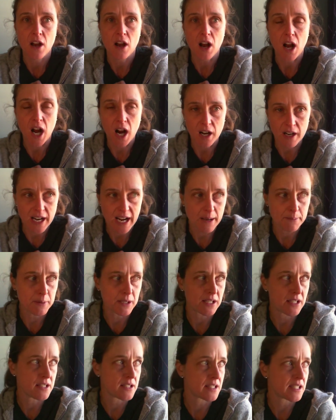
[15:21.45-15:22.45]
our
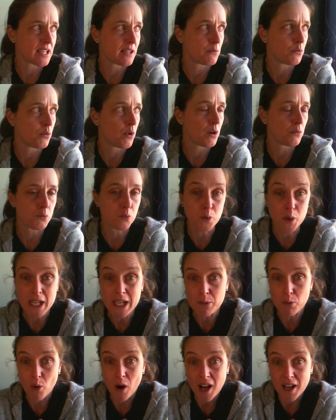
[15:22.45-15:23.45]
happiness and what we
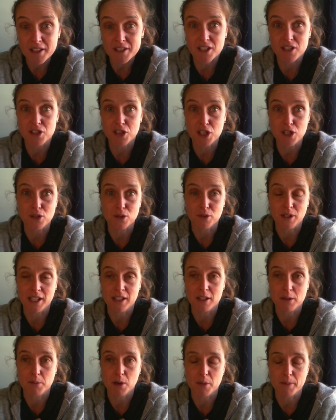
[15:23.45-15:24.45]
want to do in the
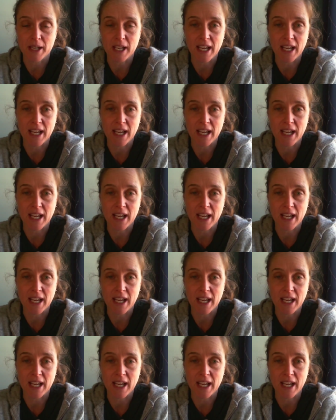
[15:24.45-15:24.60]
moment.